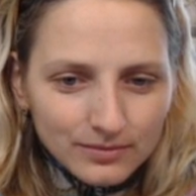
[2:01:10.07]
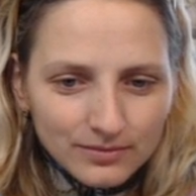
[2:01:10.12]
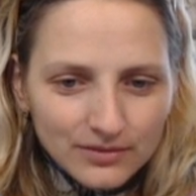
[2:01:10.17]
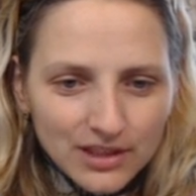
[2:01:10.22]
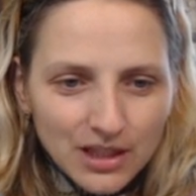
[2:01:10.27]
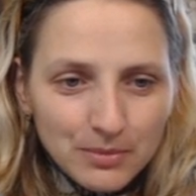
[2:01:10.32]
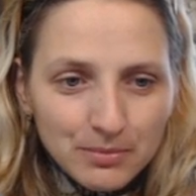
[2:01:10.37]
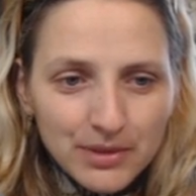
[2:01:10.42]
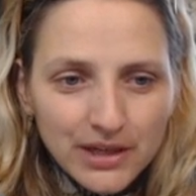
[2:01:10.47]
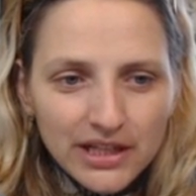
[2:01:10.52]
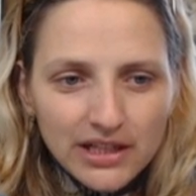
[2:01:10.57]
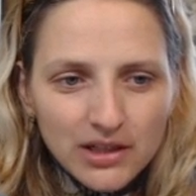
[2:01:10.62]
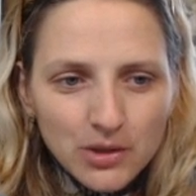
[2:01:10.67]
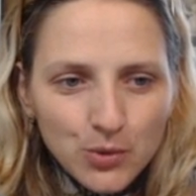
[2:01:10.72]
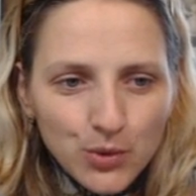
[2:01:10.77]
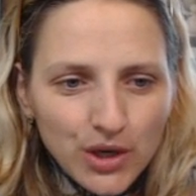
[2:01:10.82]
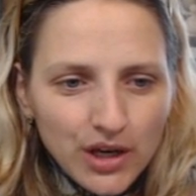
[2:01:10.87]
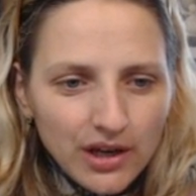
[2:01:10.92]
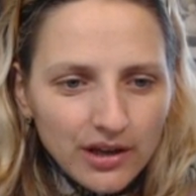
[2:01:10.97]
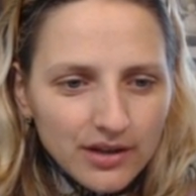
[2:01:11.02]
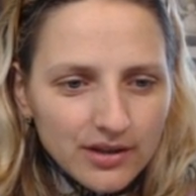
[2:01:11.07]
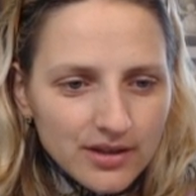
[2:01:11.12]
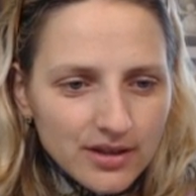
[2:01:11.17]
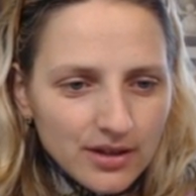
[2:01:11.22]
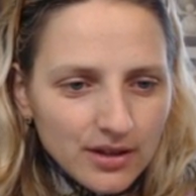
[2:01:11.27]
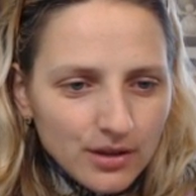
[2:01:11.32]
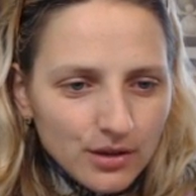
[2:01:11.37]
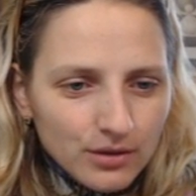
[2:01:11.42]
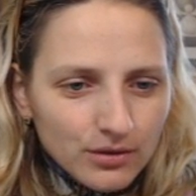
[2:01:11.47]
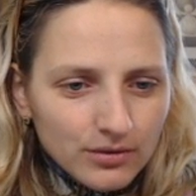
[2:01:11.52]
Completely winning
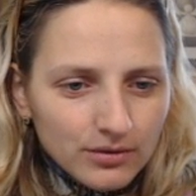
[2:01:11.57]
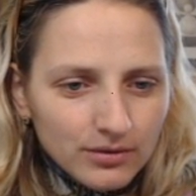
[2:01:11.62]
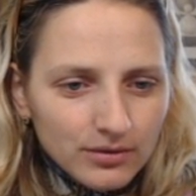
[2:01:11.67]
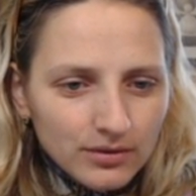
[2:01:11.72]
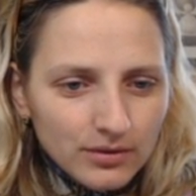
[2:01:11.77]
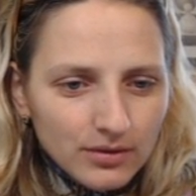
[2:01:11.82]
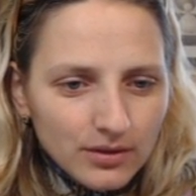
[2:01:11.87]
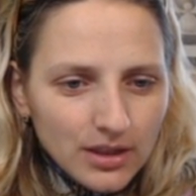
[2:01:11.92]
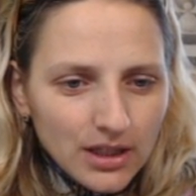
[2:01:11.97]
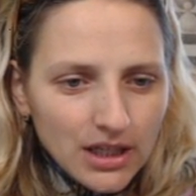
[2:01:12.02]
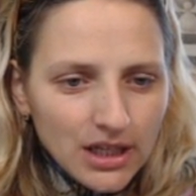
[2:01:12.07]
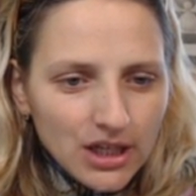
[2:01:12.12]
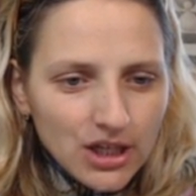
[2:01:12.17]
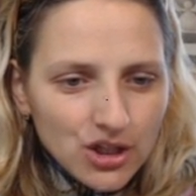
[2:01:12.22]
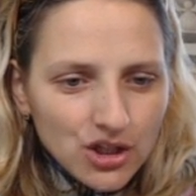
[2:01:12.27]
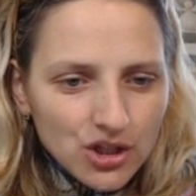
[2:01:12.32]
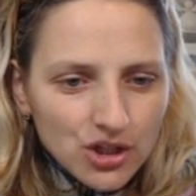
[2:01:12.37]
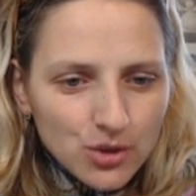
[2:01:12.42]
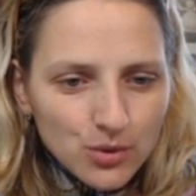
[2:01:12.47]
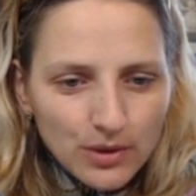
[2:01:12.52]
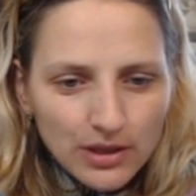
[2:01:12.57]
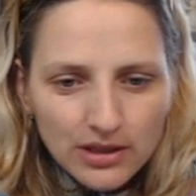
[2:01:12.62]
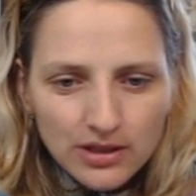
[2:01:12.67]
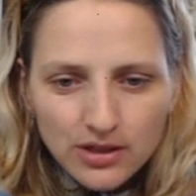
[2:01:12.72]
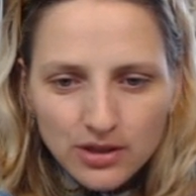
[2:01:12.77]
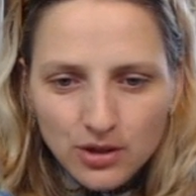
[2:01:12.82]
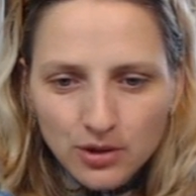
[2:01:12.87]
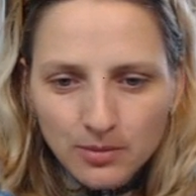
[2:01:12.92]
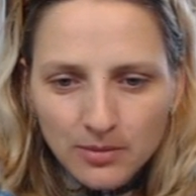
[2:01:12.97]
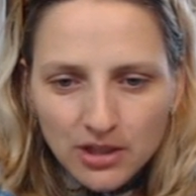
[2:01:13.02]
still. He just
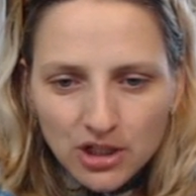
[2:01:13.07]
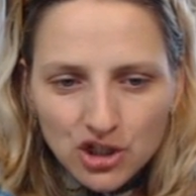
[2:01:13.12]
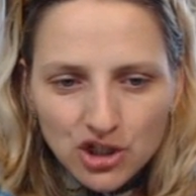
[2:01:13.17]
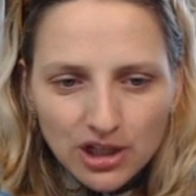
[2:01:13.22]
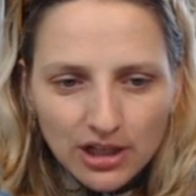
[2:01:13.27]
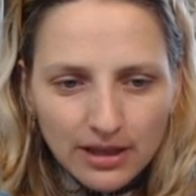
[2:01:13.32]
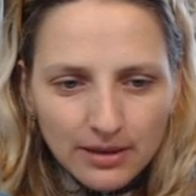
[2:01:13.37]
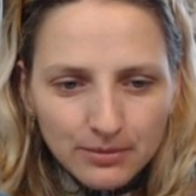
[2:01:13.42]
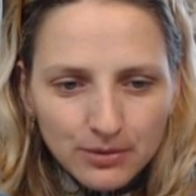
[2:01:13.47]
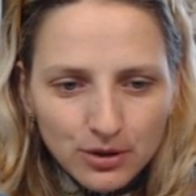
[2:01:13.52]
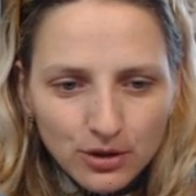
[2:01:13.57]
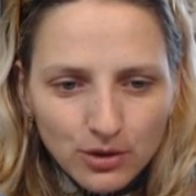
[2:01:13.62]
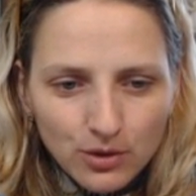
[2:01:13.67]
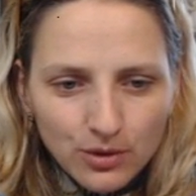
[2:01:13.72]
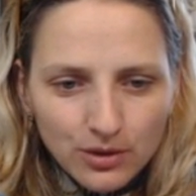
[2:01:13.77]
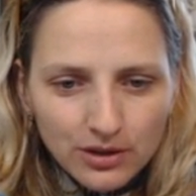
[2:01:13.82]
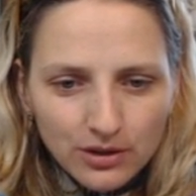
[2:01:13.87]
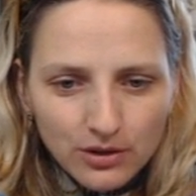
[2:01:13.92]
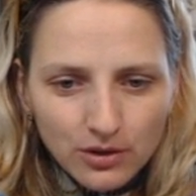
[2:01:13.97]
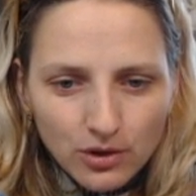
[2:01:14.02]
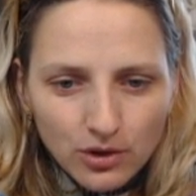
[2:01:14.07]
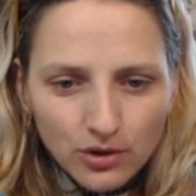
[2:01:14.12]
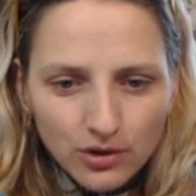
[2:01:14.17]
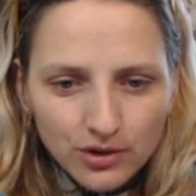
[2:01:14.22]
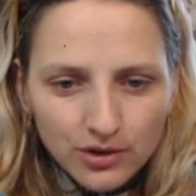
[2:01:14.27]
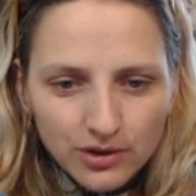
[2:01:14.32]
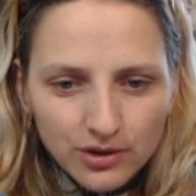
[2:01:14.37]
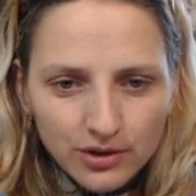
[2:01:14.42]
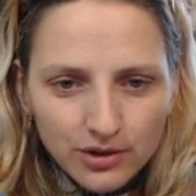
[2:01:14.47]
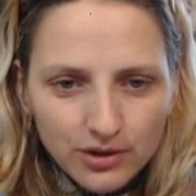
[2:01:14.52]
wastes too much time to go in the
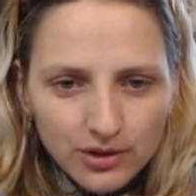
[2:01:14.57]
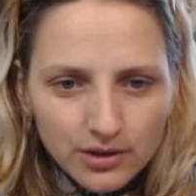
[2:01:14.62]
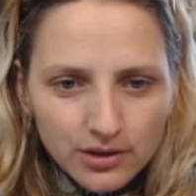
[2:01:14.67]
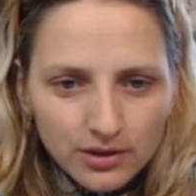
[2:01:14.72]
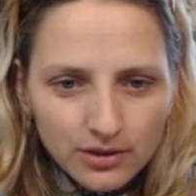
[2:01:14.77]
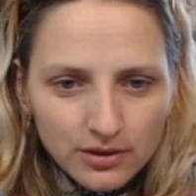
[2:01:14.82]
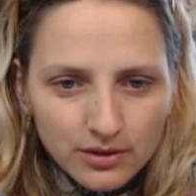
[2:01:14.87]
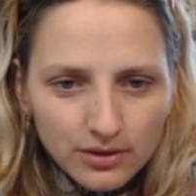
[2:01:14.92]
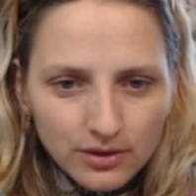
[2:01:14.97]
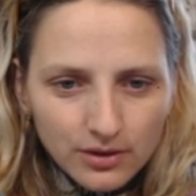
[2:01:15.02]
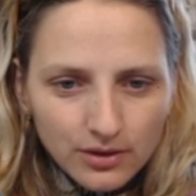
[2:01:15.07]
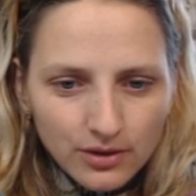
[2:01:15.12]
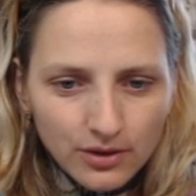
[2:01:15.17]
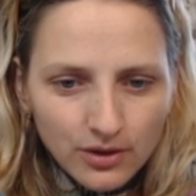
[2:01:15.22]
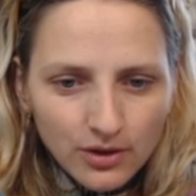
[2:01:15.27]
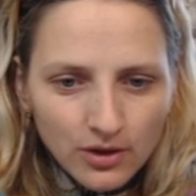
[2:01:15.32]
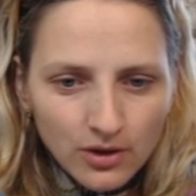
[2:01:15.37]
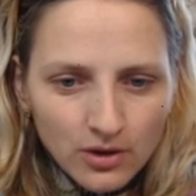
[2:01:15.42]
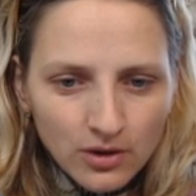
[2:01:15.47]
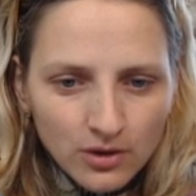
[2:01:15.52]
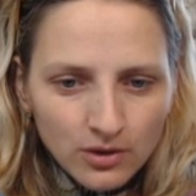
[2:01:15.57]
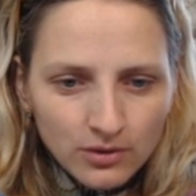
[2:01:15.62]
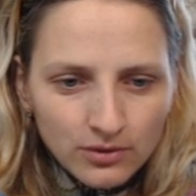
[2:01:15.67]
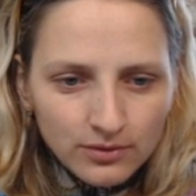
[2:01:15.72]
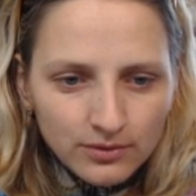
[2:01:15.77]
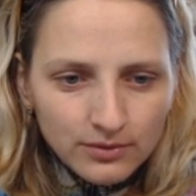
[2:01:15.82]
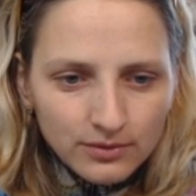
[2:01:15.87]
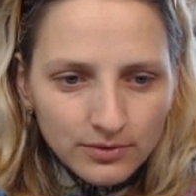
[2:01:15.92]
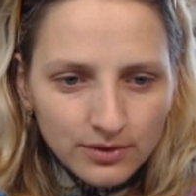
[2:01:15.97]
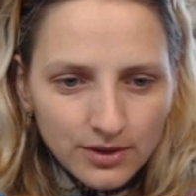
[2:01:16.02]
corner, you know,
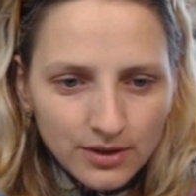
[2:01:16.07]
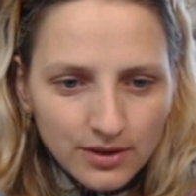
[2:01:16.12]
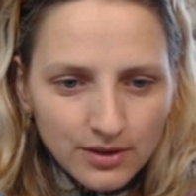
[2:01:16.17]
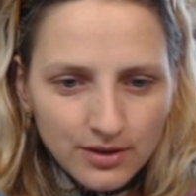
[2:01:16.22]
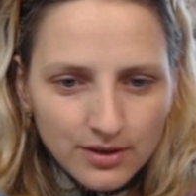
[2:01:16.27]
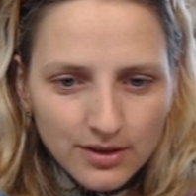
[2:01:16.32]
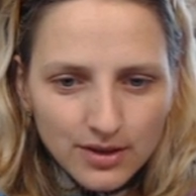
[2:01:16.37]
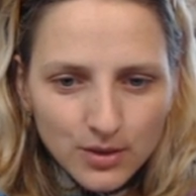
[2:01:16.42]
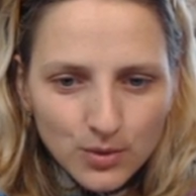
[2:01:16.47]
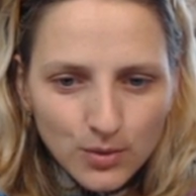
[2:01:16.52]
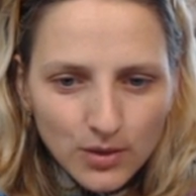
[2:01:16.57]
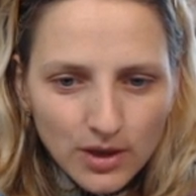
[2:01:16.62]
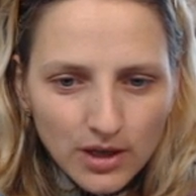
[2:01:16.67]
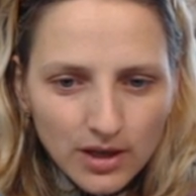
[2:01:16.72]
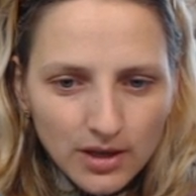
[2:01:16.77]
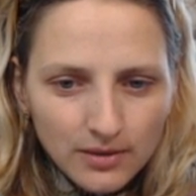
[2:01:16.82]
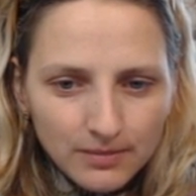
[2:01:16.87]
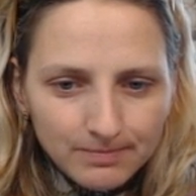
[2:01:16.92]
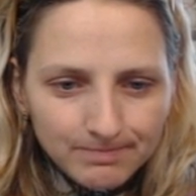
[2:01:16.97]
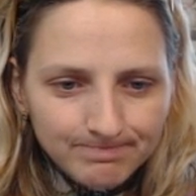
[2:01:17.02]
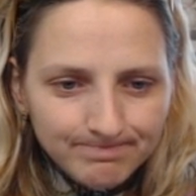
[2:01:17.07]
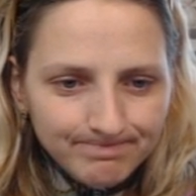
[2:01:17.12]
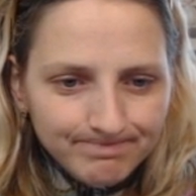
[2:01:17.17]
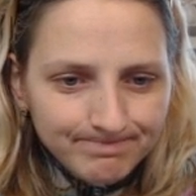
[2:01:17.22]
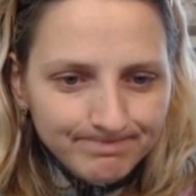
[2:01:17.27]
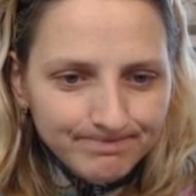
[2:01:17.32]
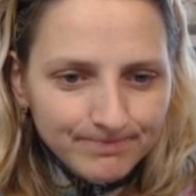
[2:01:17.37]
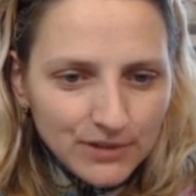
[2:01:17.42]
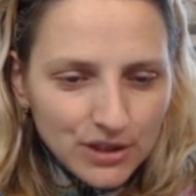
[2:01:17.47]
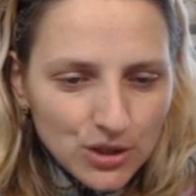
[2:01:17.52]
in this way.
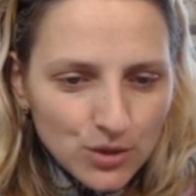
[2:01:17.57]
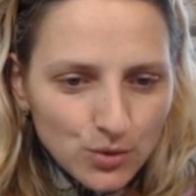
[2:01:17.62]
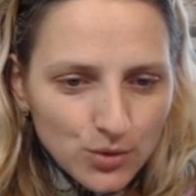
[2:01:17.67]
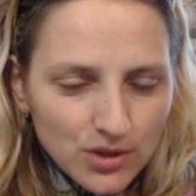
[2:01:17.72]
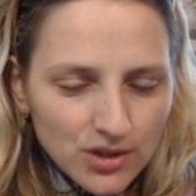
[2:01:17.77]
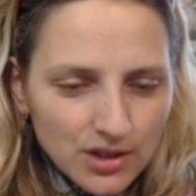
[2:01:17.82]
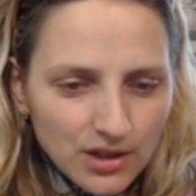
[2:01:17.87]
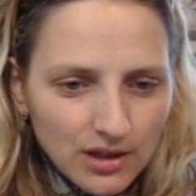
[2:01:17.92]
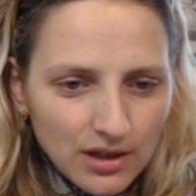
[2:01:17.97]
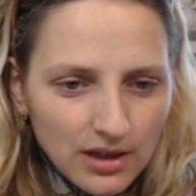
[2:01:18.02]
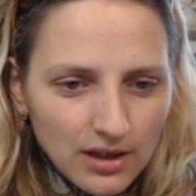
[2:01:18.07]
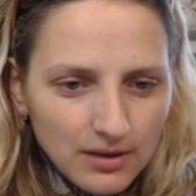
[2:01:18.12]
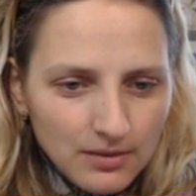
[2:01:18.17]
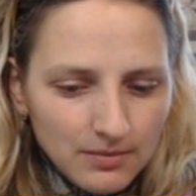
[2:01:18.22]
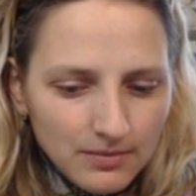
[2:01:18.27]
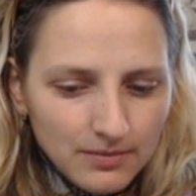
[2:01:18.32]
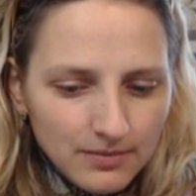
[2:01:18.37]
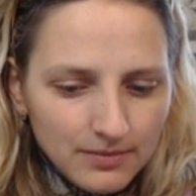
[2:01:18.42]
This was the game.